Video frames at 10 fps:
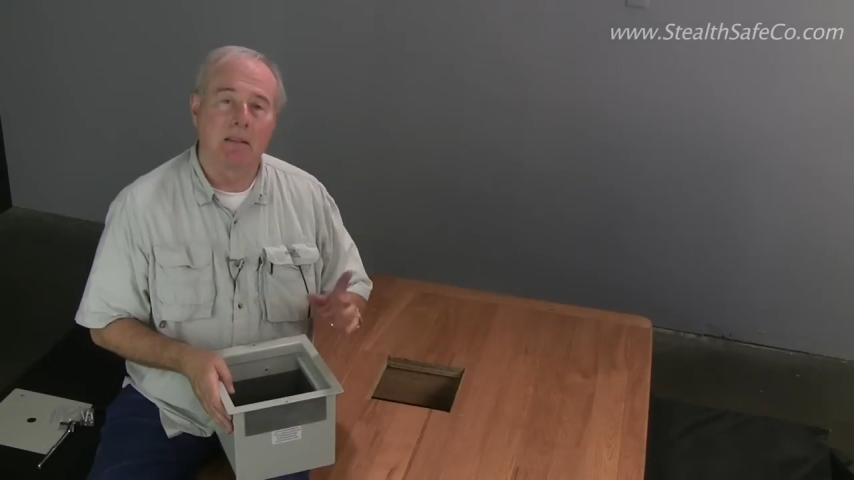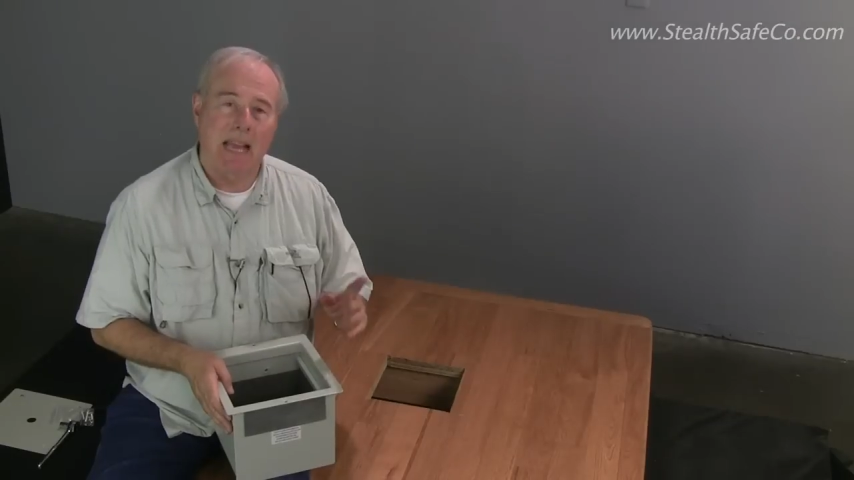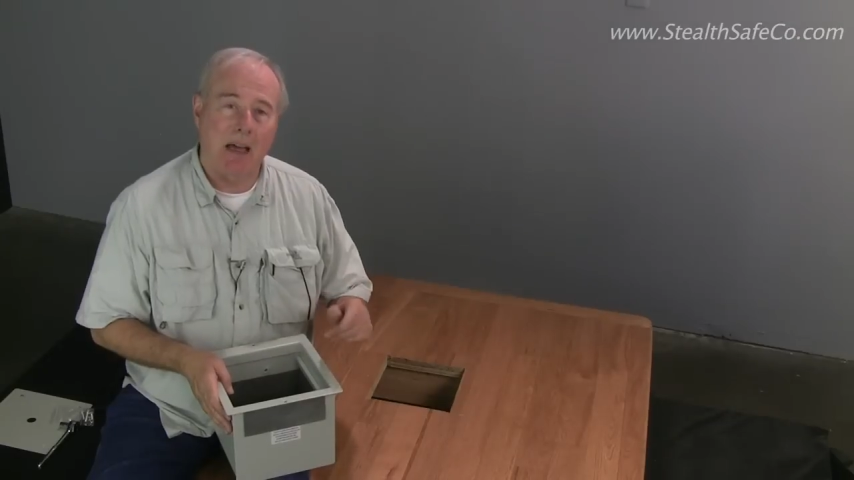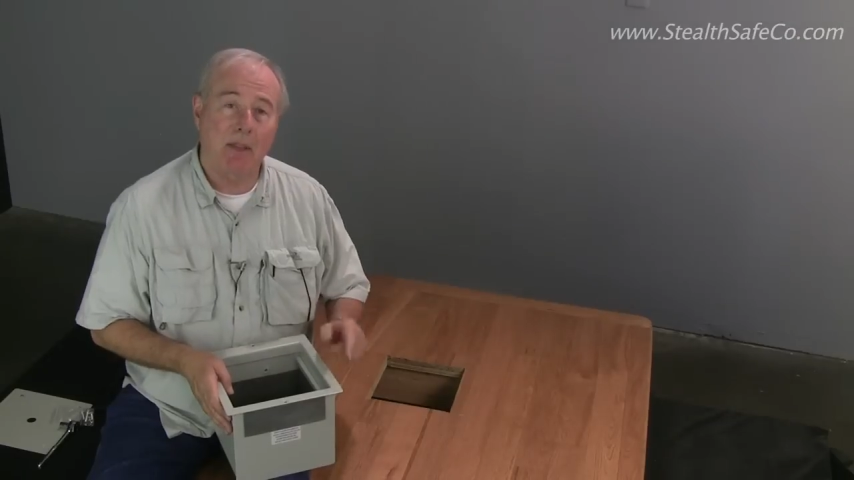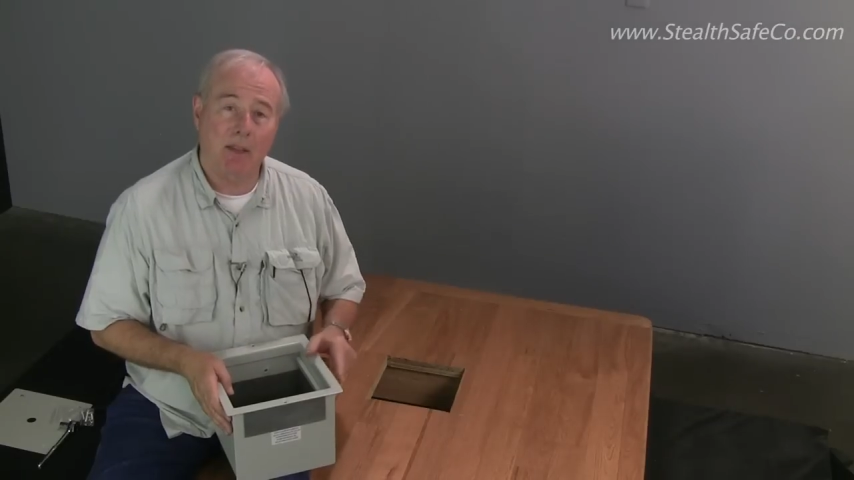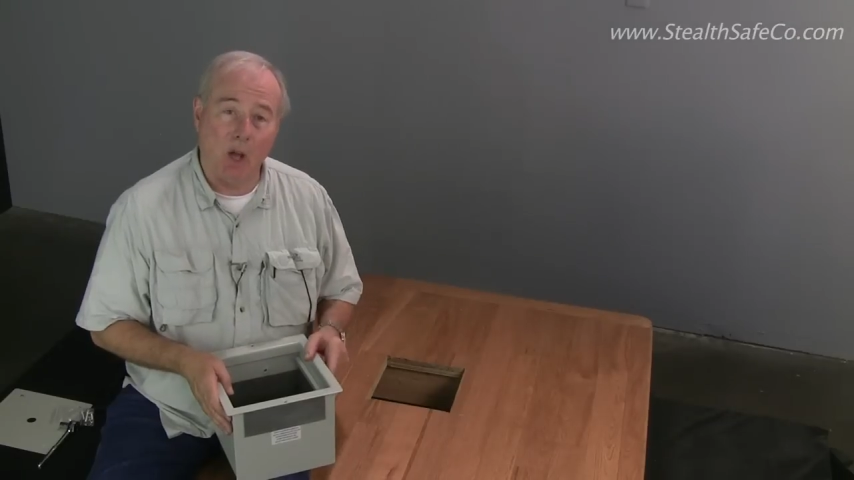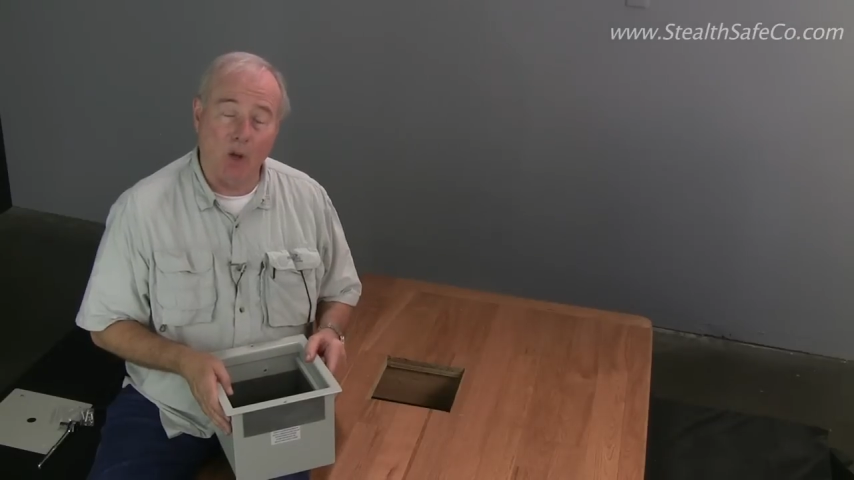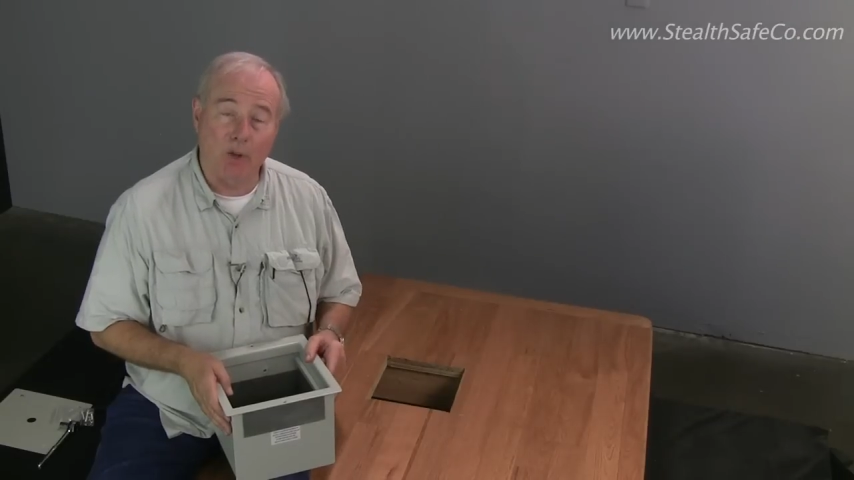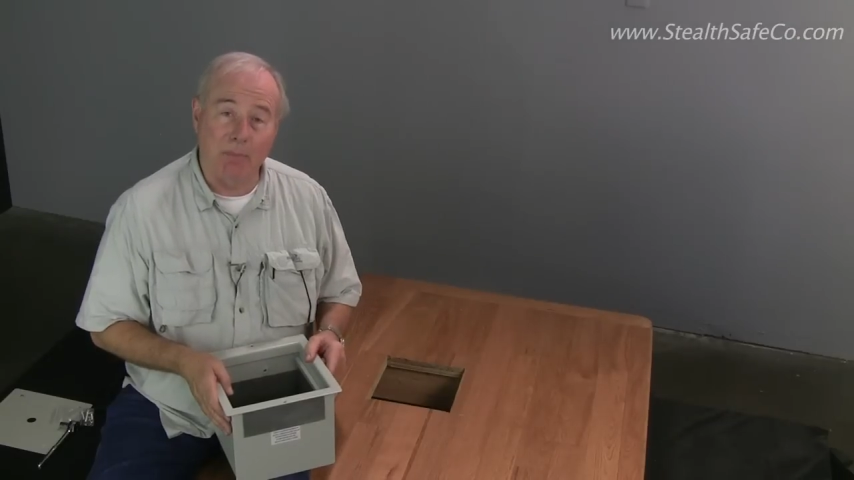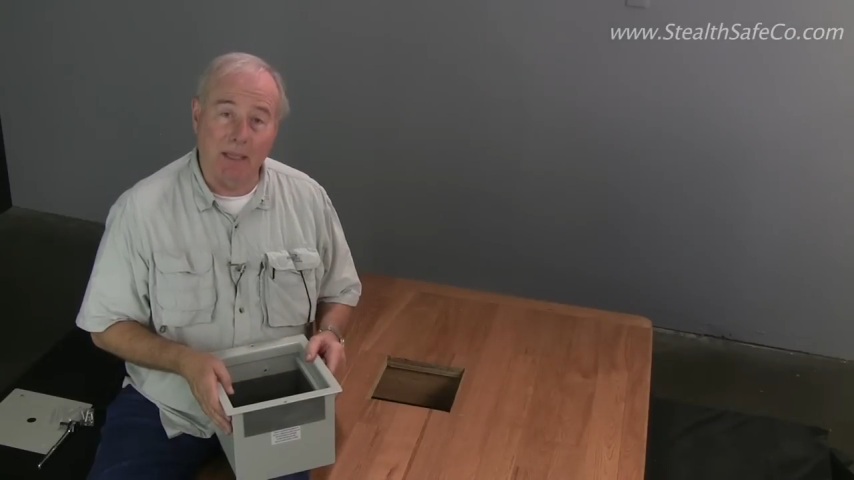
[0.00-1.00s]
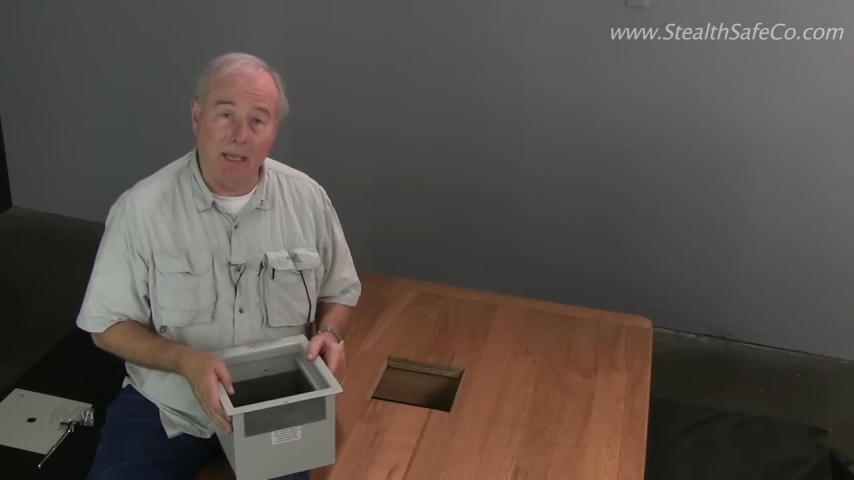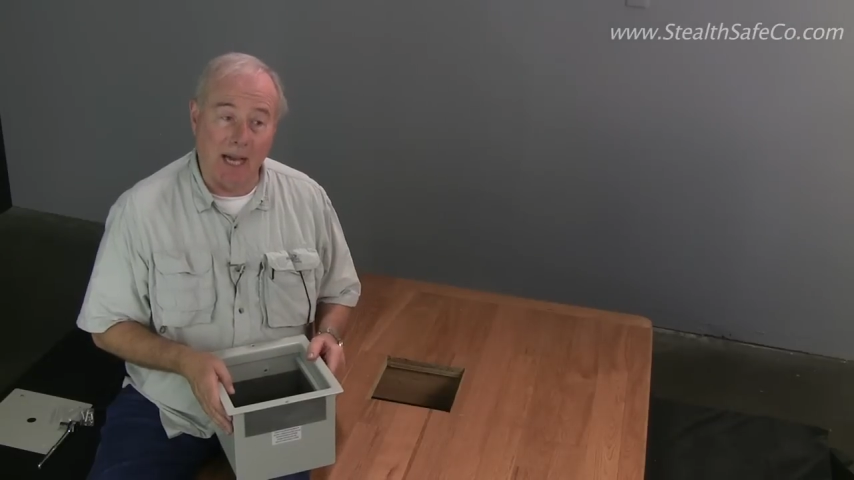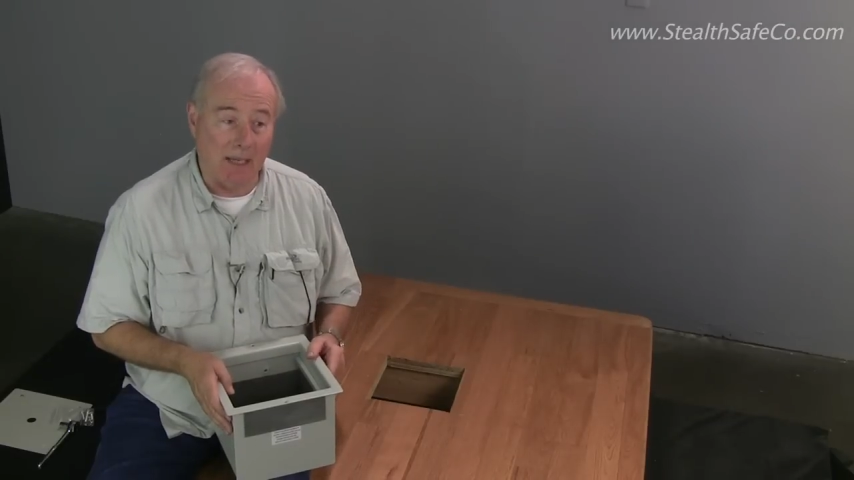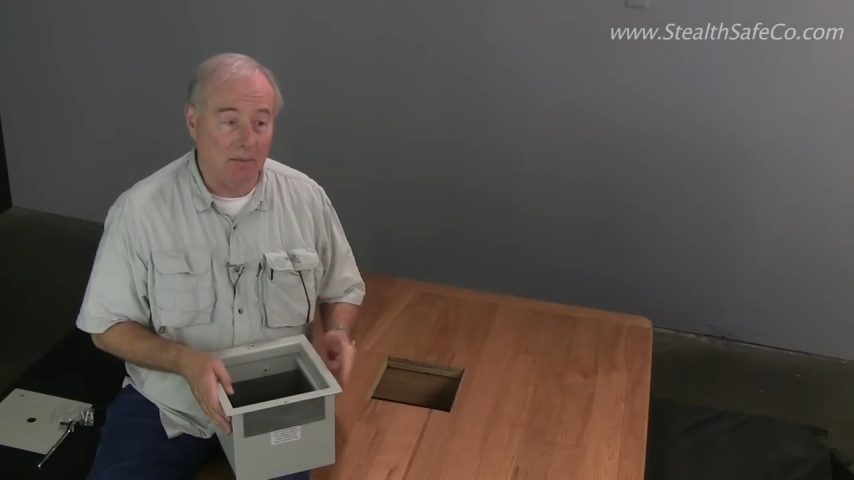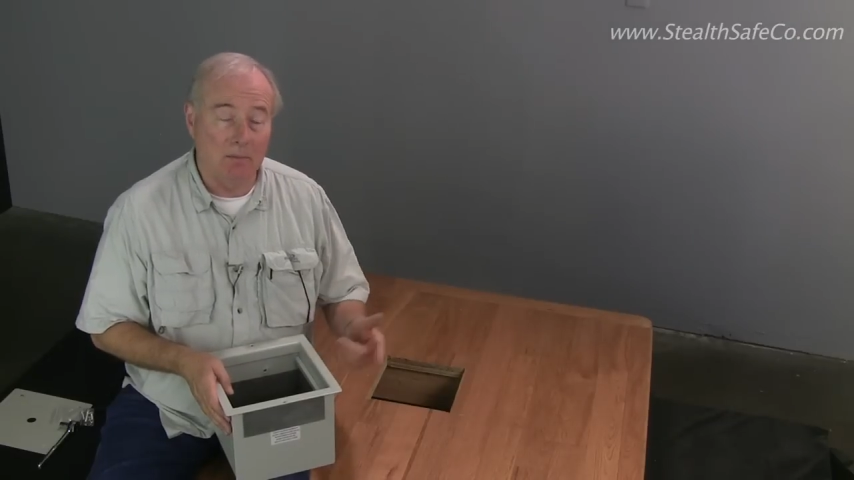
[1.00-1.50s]
Now that the hole's been
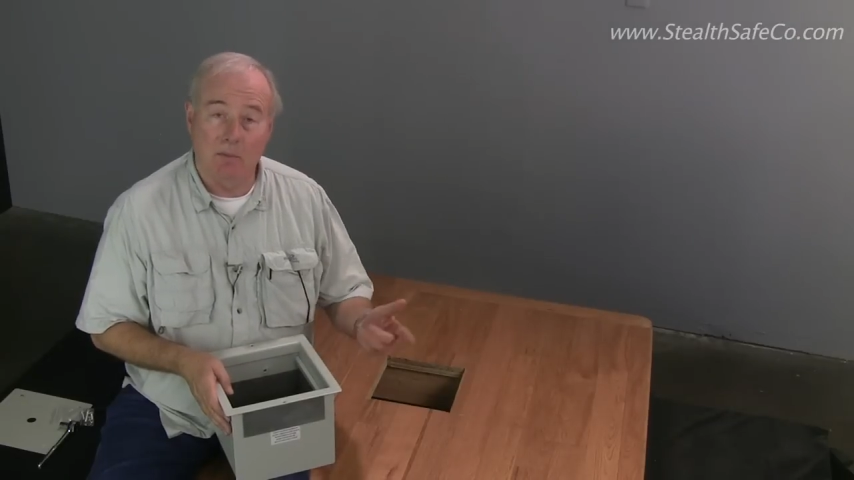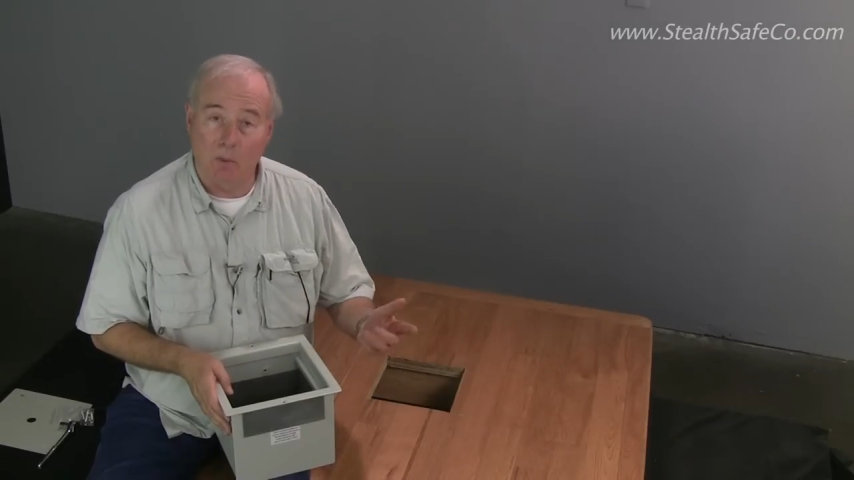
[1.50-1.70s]
cut,